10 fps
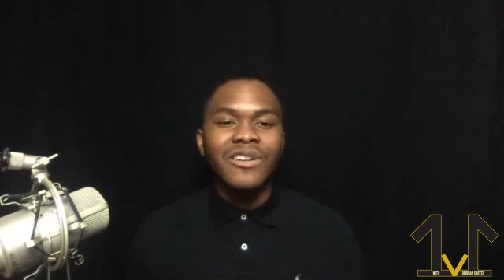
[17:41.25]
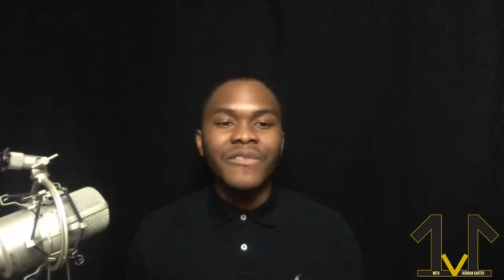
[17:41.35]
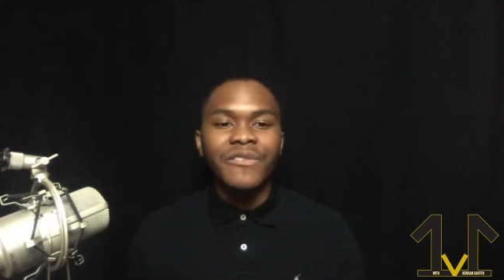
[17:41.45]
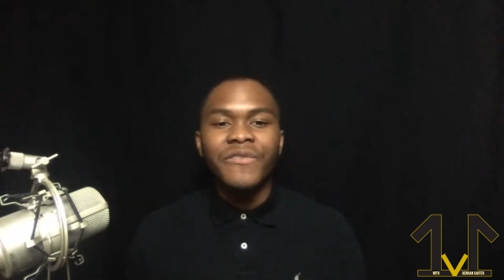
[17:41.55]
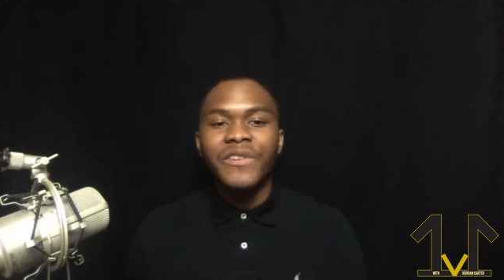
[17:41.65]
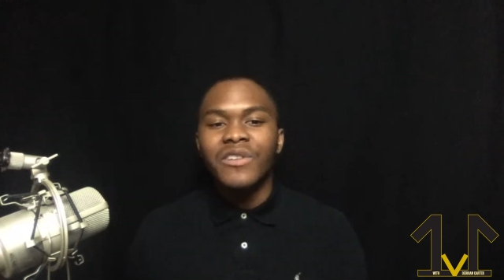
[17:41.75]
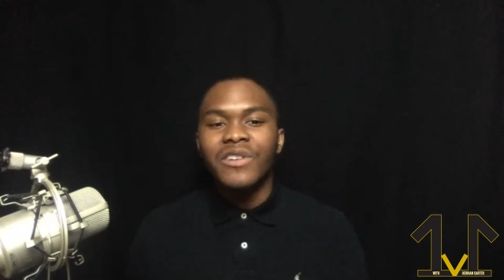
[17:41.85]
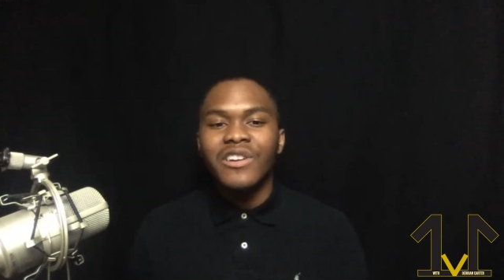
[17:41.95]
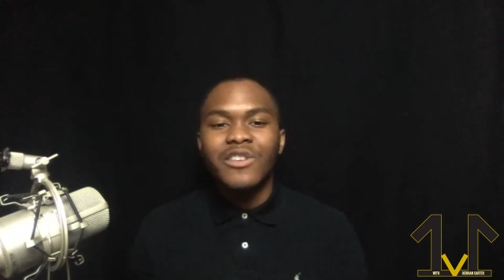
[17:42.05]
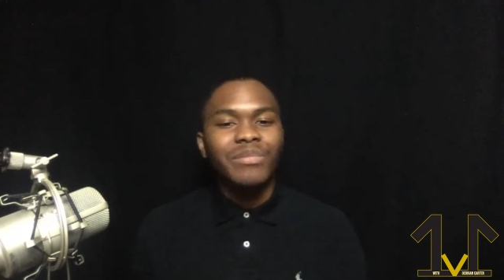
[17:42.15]
If you feel
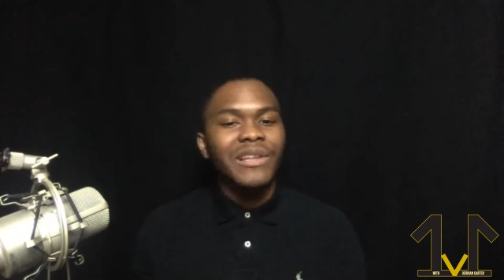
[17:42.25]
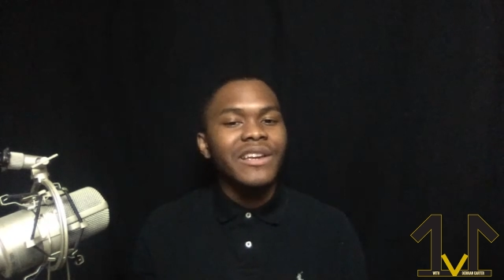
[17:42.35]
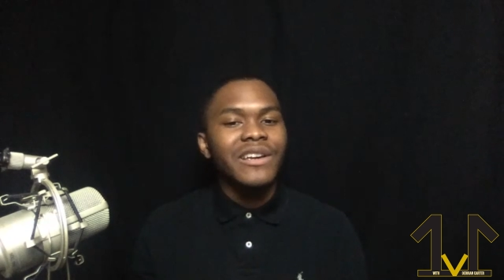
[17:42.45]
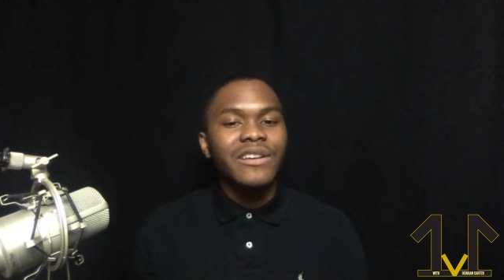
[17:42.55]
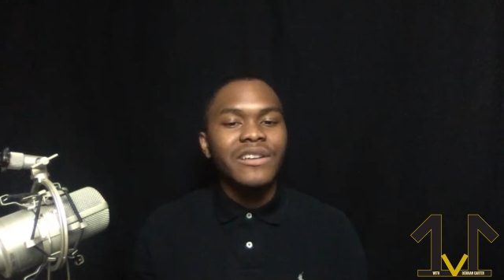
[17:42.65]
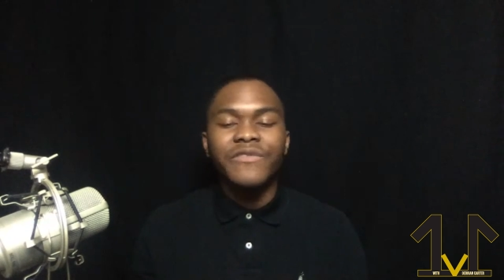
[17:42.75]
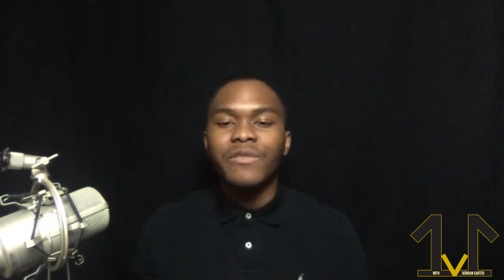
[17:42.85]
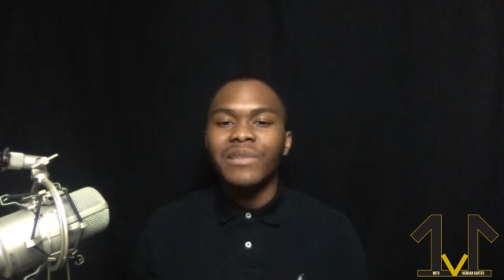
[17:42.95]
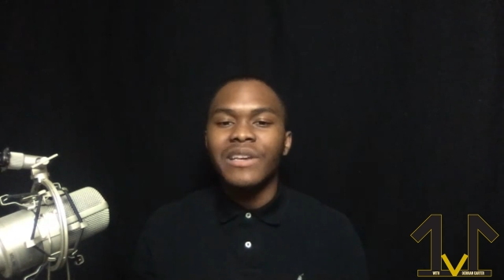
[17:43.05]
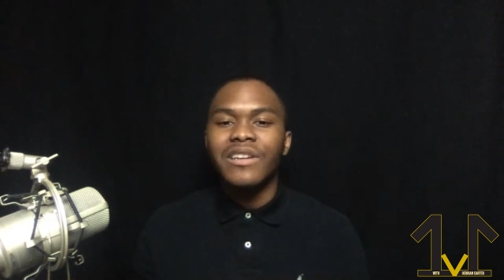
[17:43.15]
good, you play good. And if you
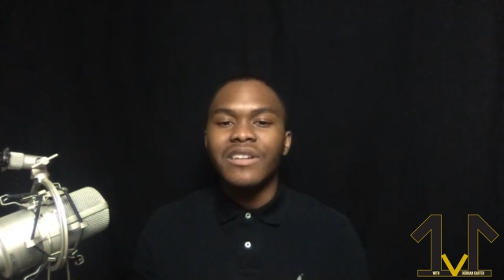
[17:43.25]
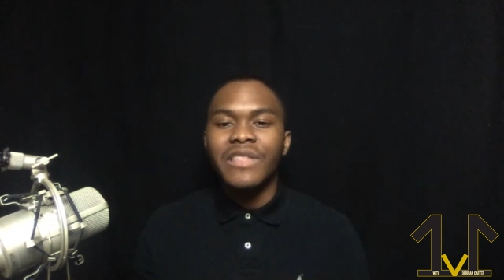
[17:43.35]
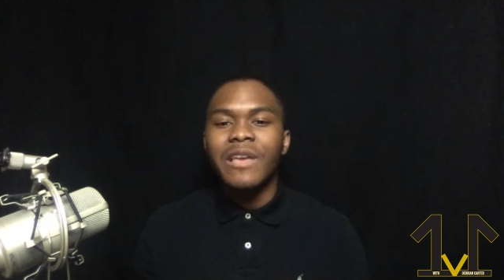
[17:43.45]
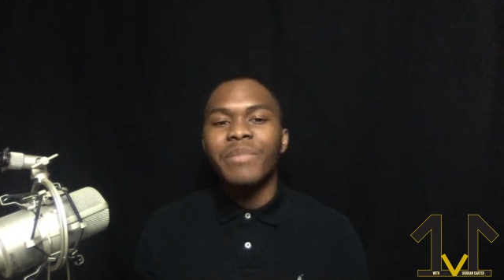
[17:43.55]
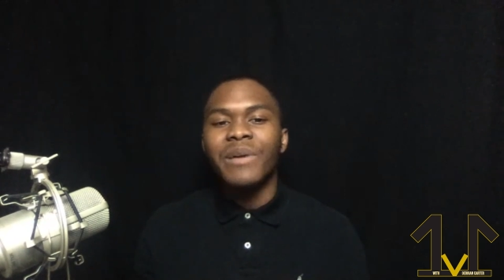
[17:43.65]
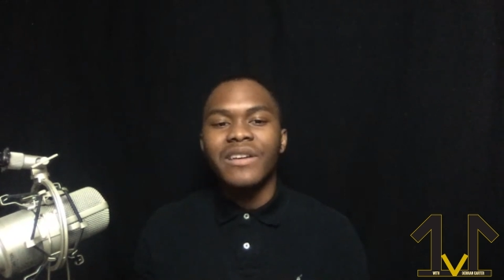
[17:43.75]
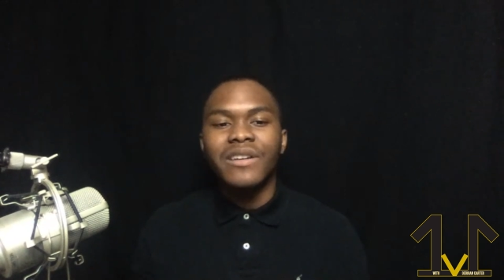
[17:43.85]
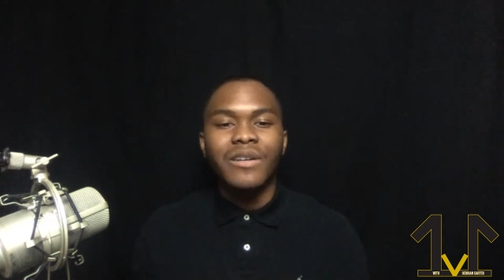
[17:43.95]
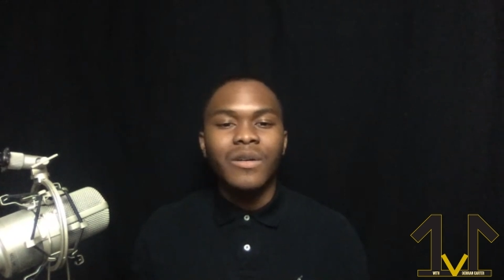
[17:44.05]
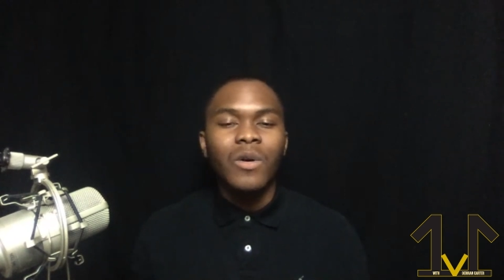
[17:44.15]
play good, they pay
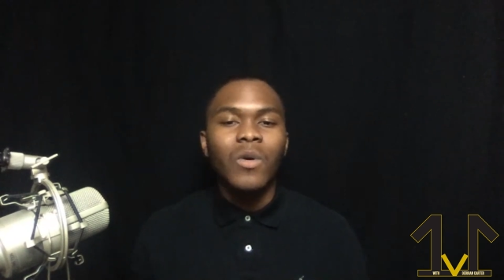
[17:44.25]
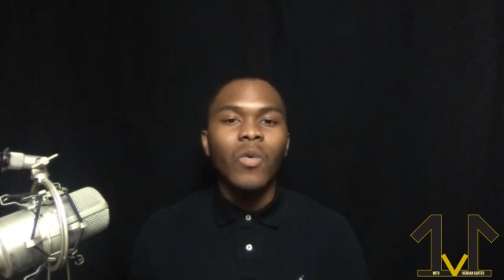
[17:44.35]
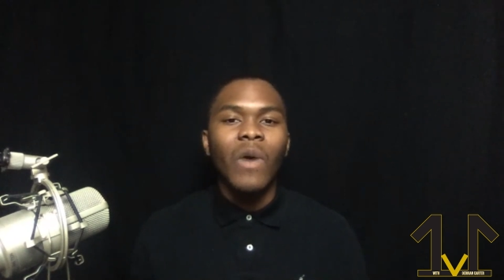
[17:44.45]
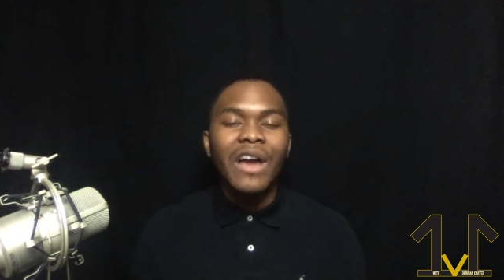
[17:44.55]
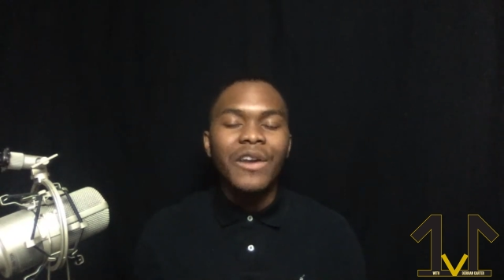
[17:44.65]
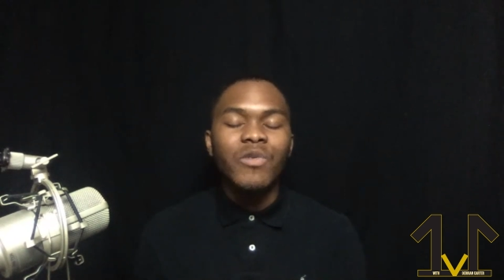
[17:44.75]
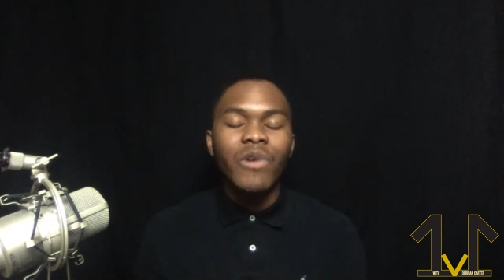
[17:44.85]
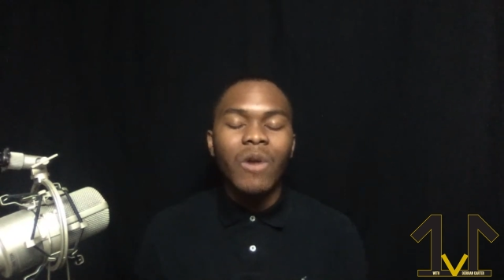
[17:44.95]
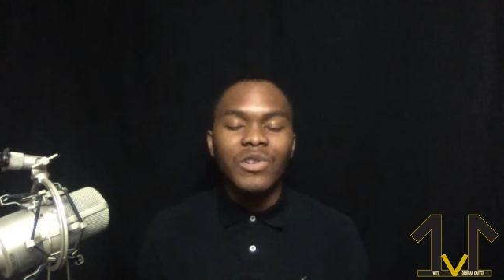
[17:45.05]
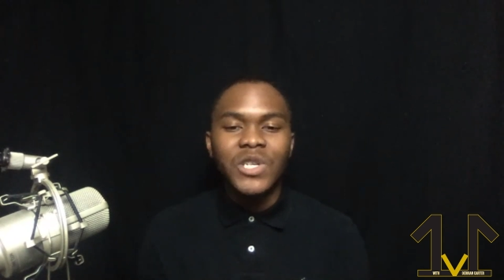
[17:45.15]
good. Why do you
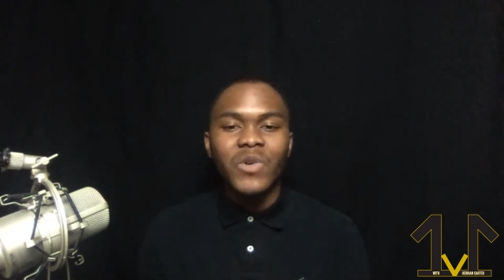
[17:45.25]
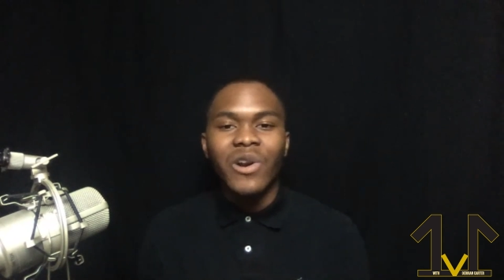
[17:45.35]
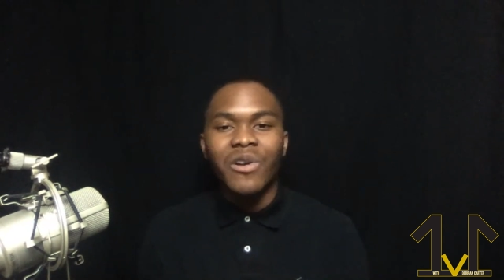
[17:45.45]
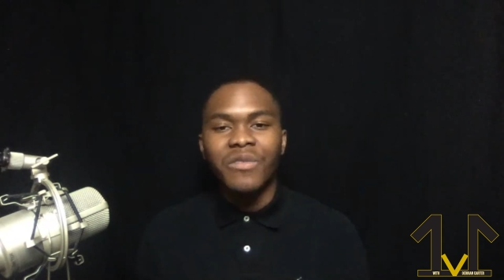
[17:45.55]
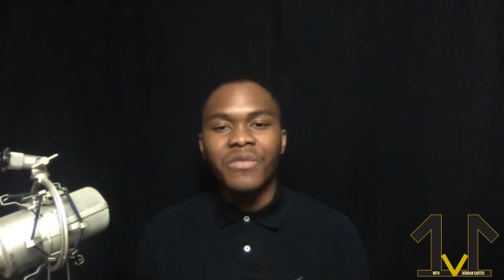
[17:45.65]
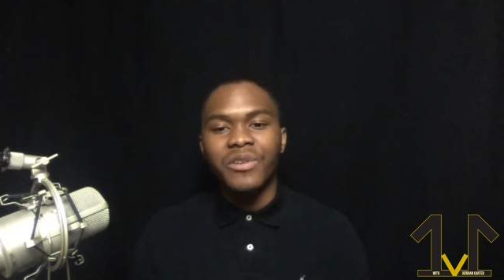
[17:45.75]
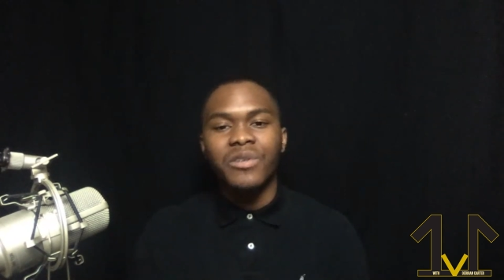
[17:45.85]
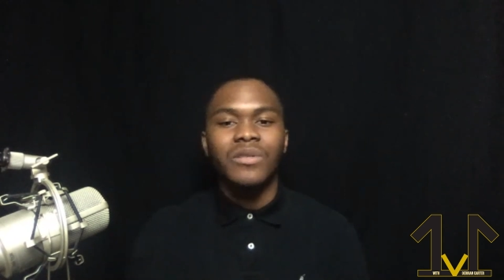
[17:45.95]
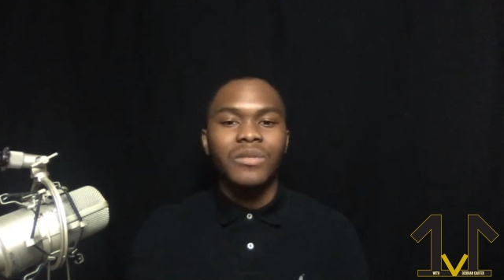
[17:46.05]
wear what you wear on the field?